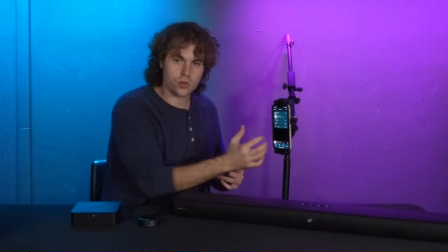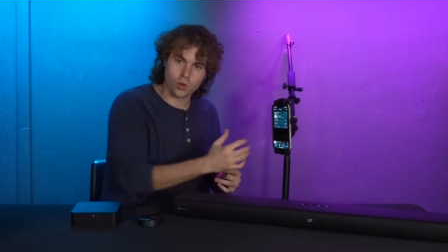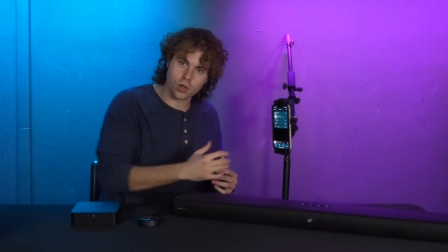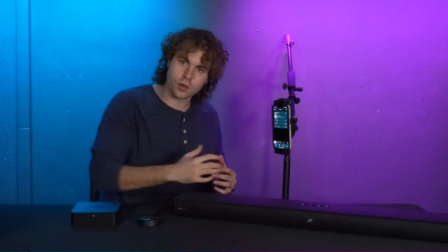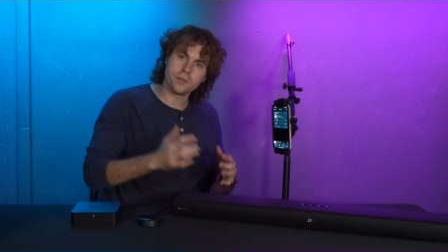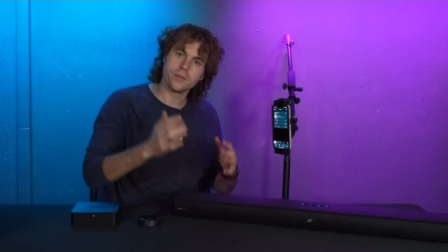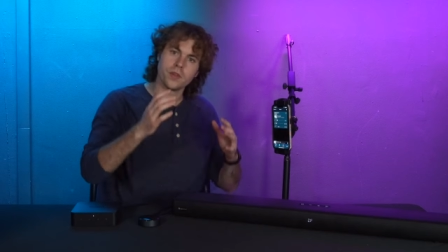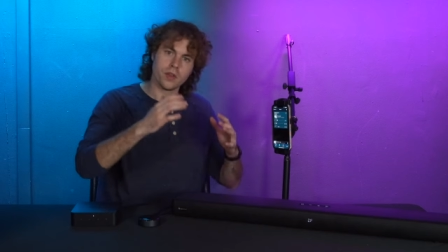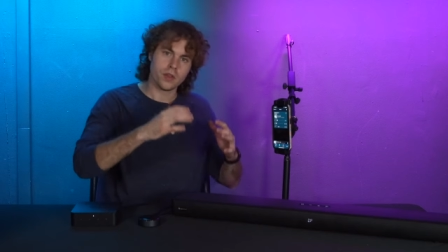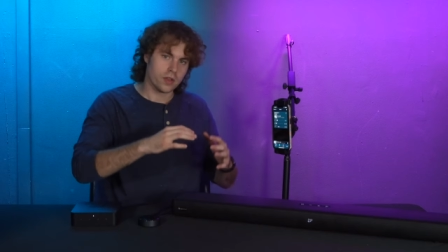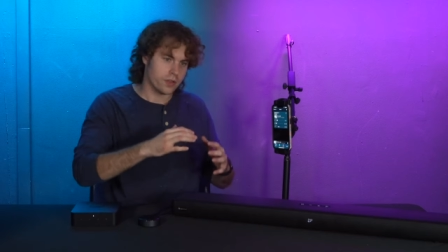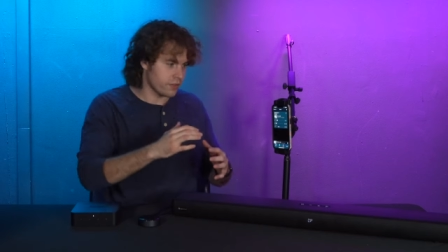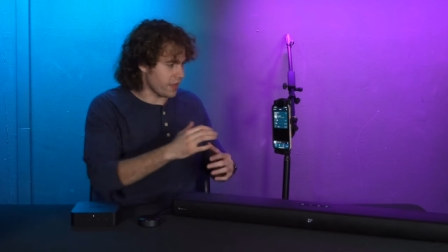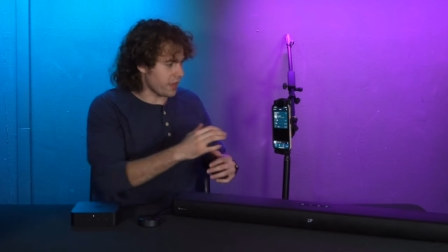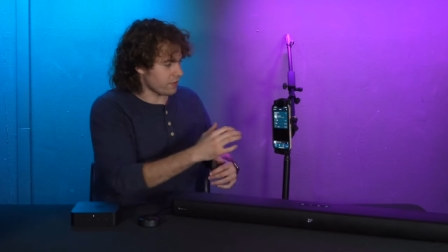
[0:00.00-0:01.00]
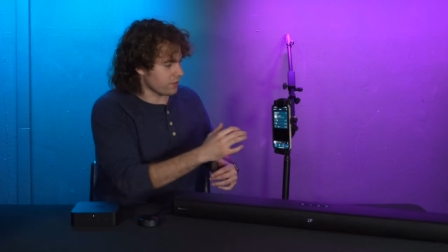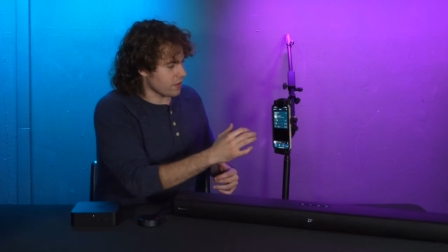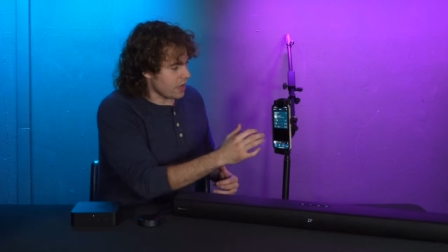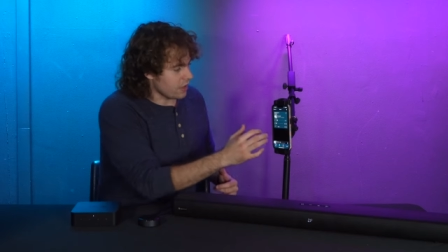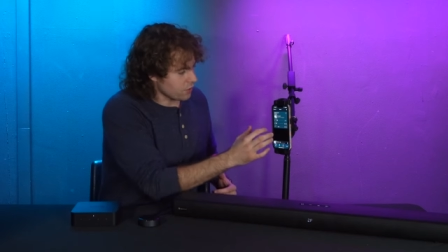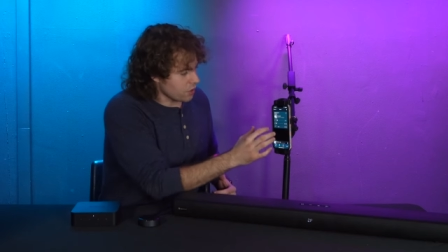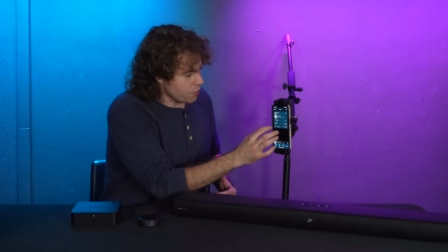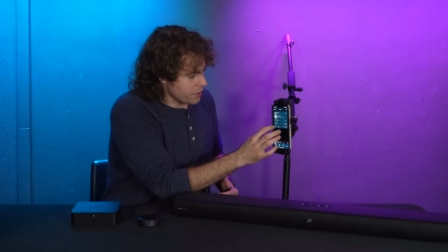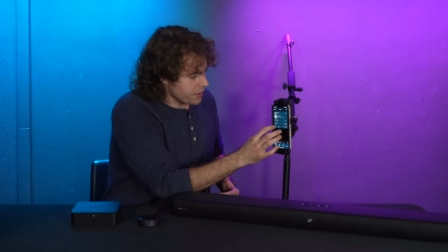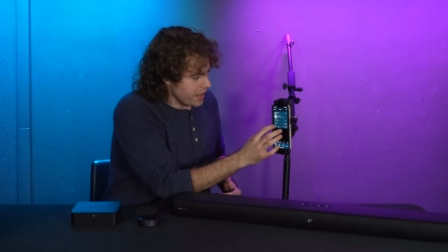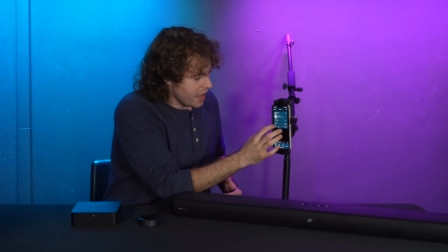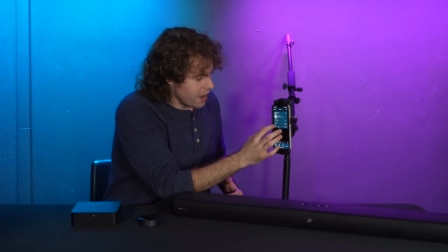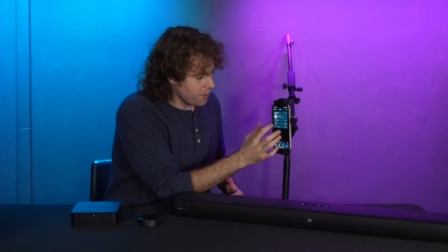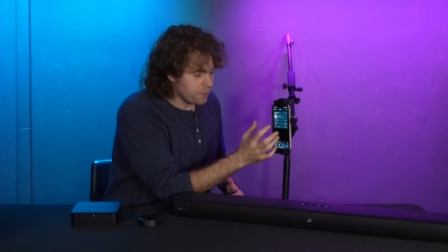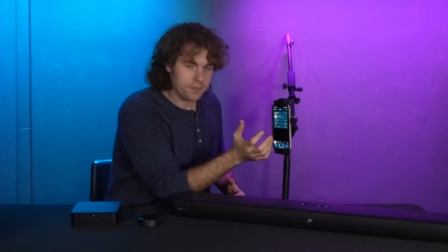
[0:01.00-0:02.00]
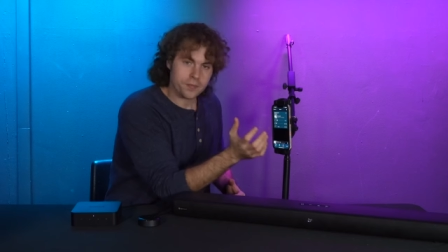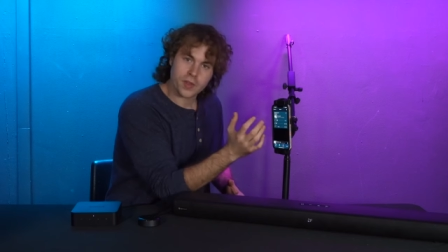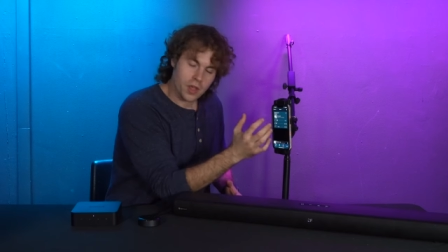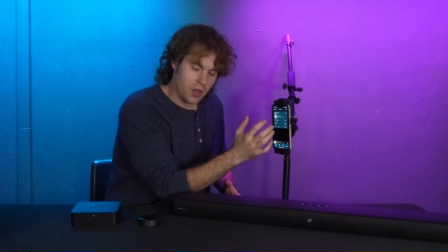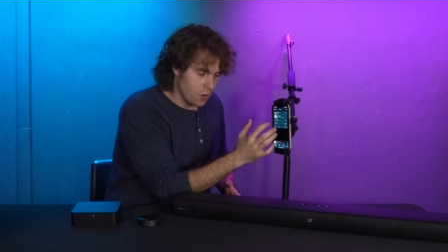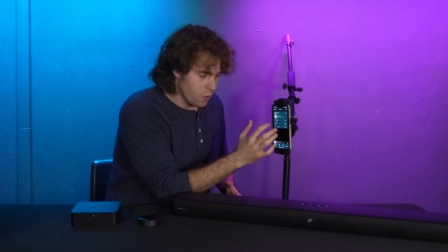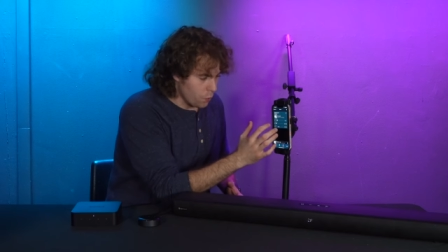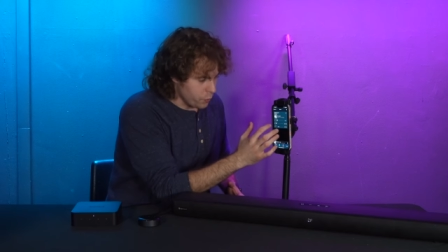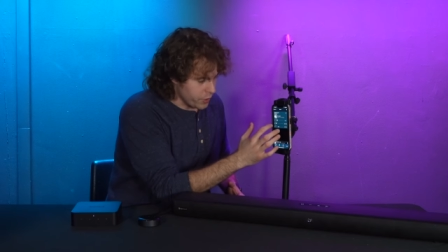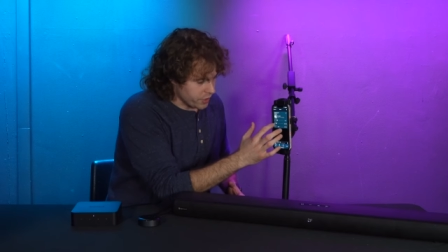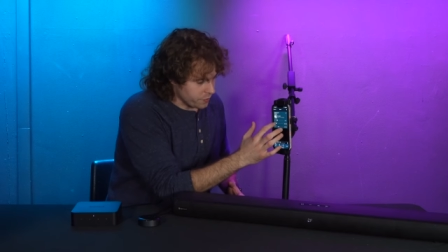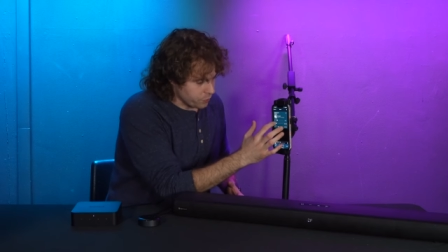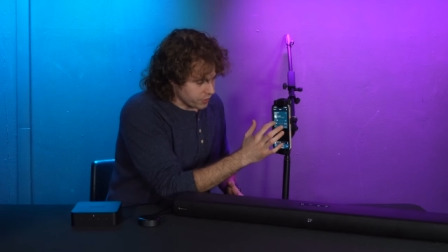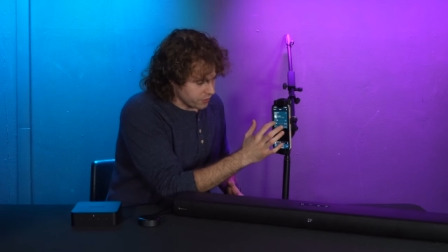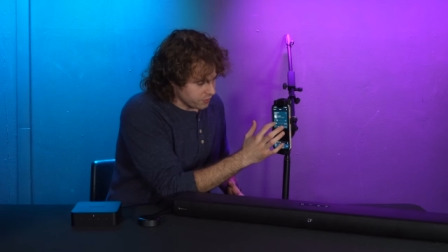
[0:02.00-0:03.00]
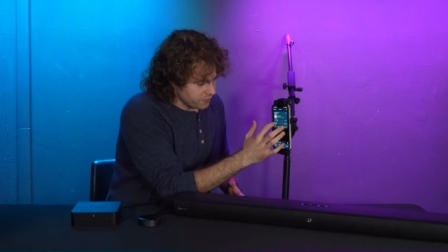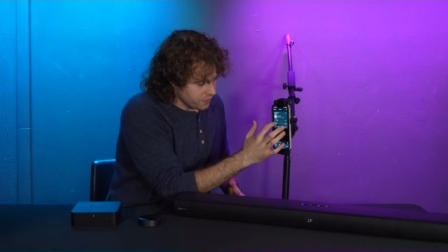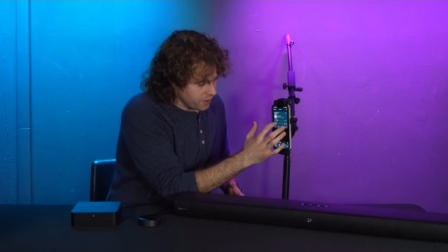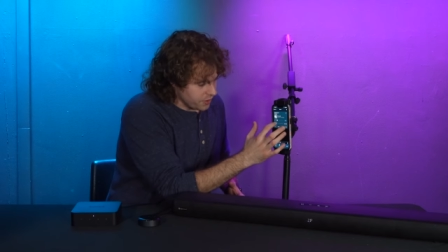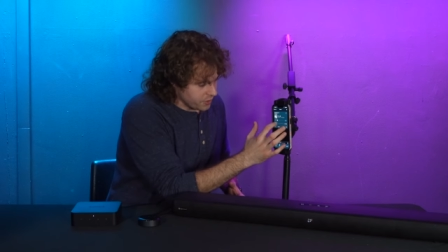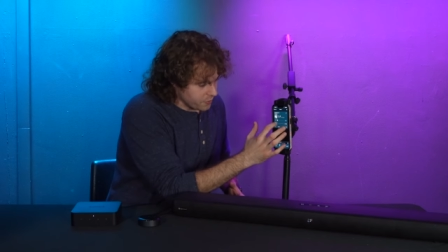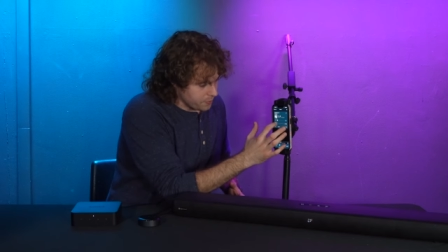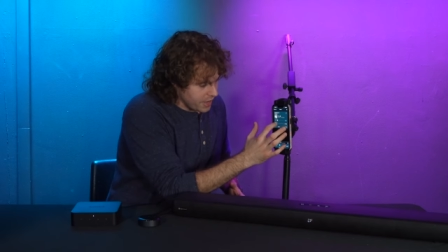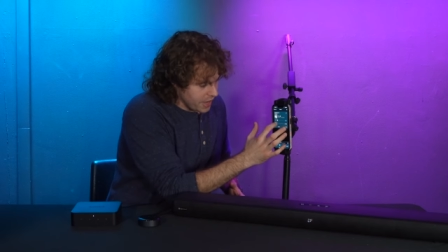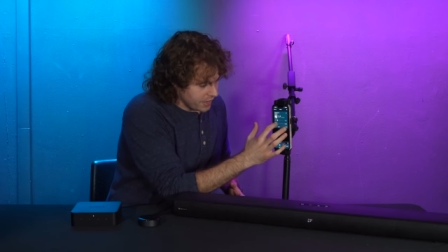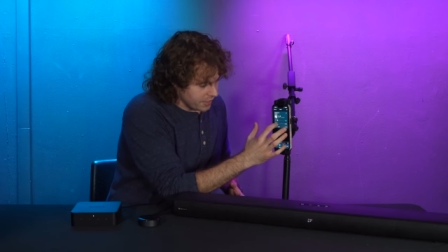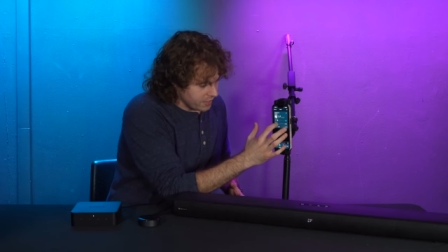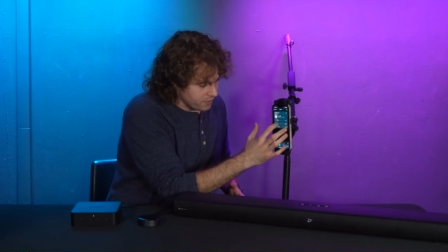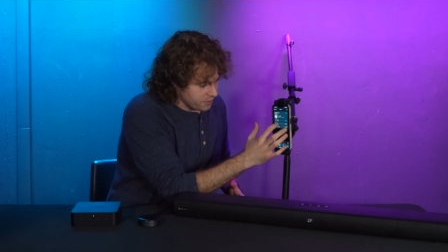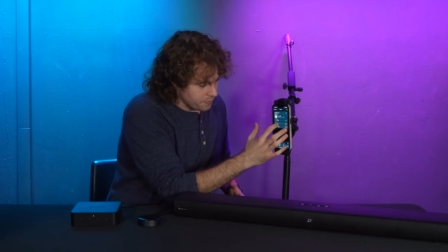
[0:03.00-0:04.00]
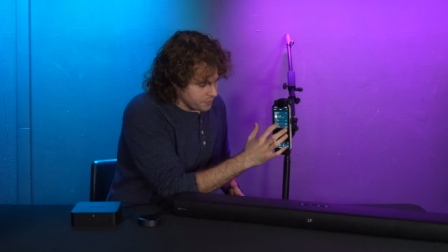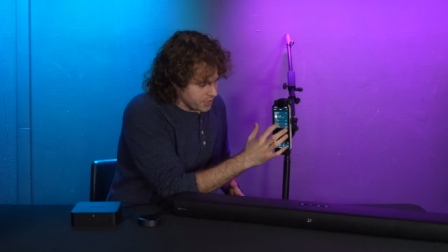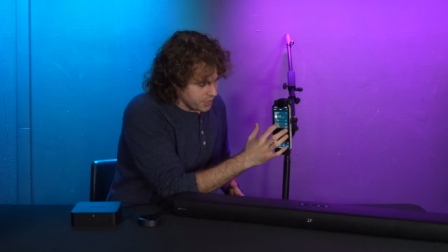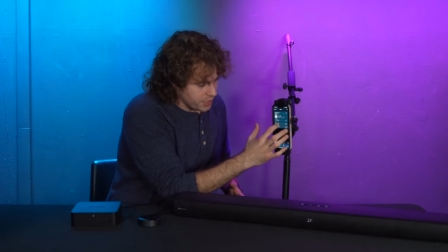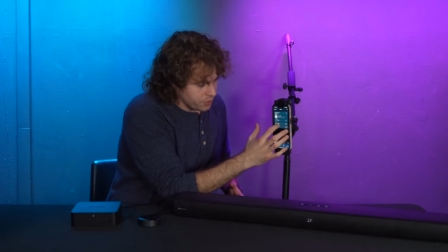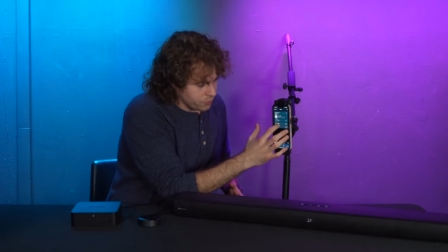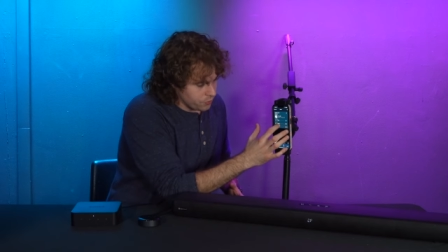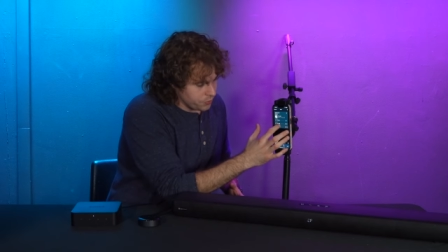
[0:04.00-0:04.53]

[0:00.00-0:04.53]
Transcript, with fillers: Cool. So that's a lot lower now. We can bring the volume back in the media